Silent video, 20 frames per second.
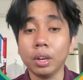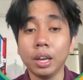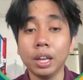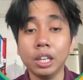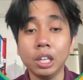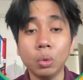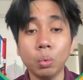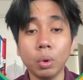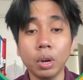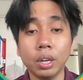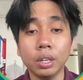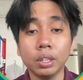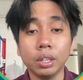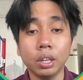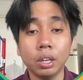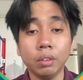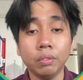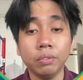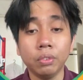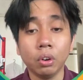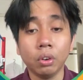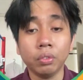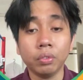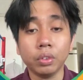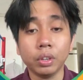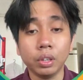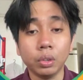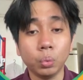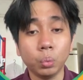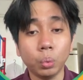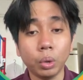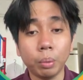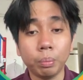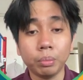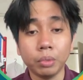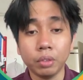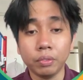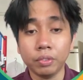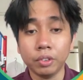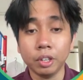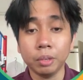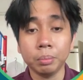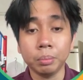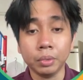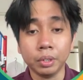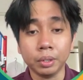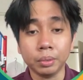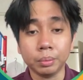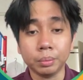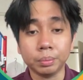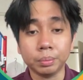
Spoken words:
anyone involved in web development.